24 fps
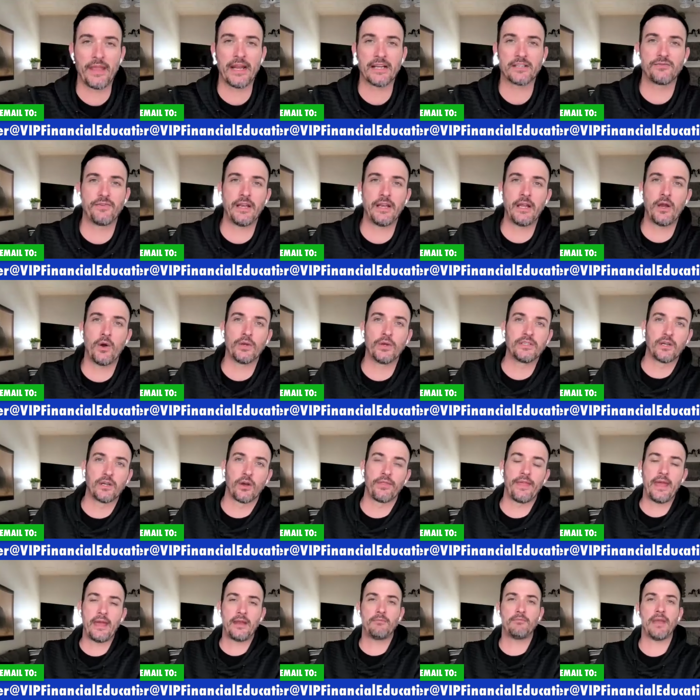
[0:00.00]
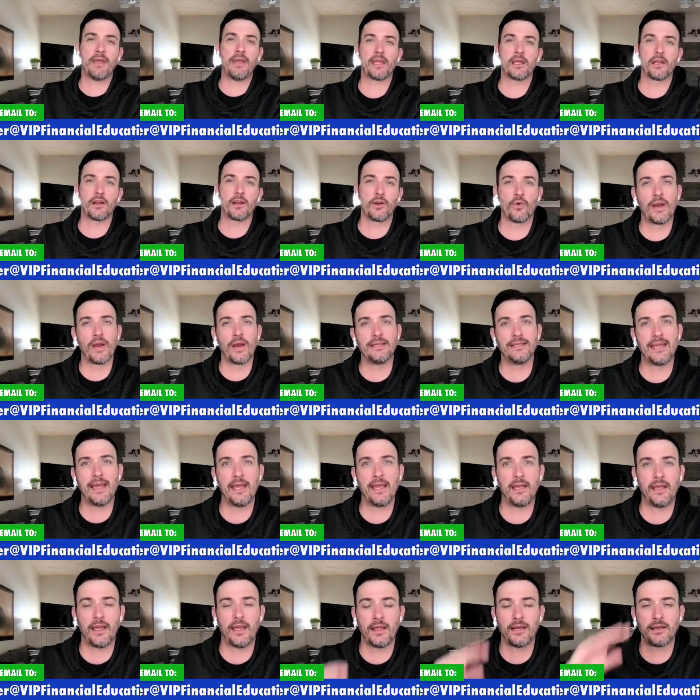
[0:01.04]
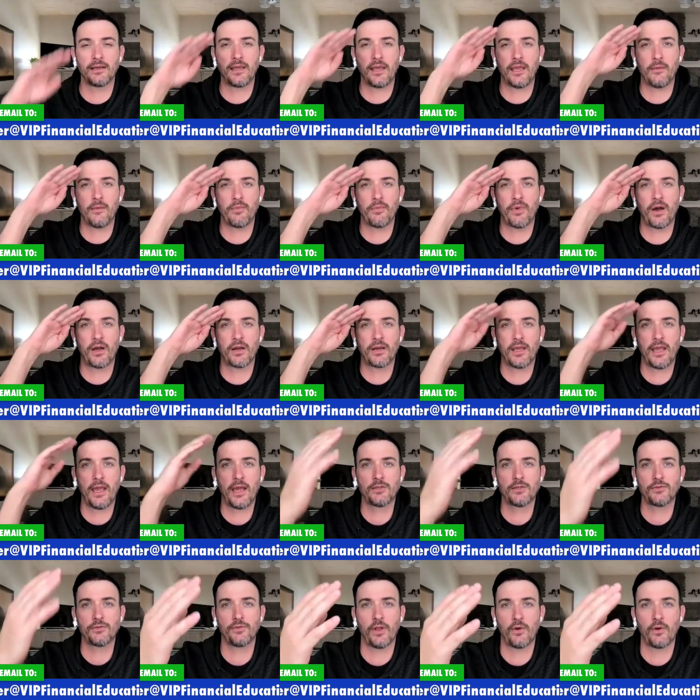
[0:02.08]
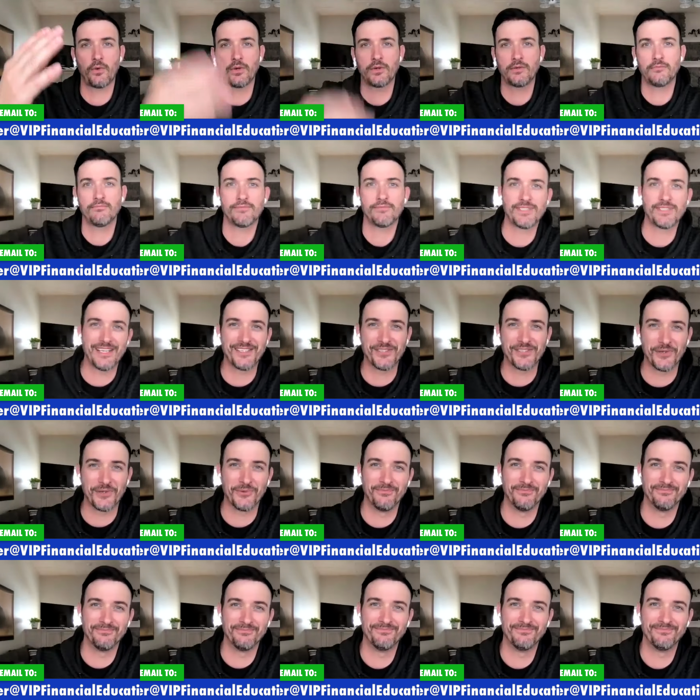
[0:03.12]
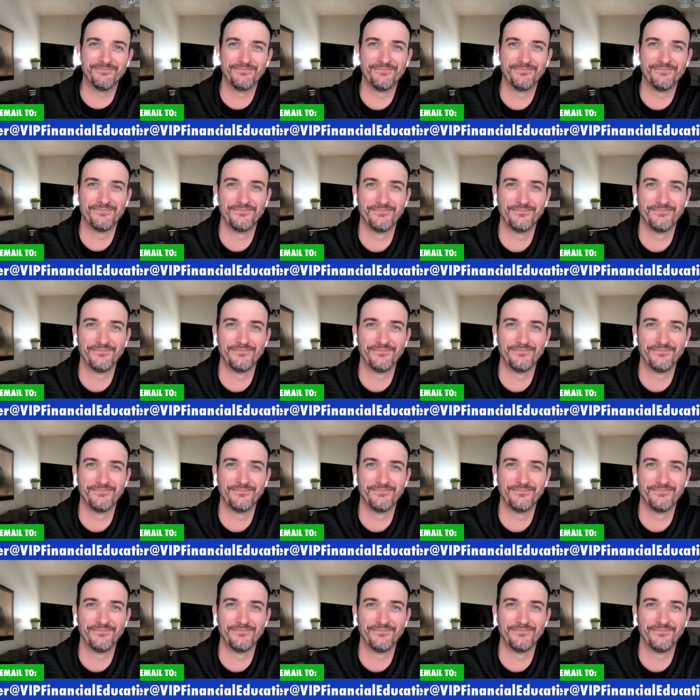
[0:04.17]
we'll see you on the next video. Until then, make it a great day and keep on cash flowing. See you soon.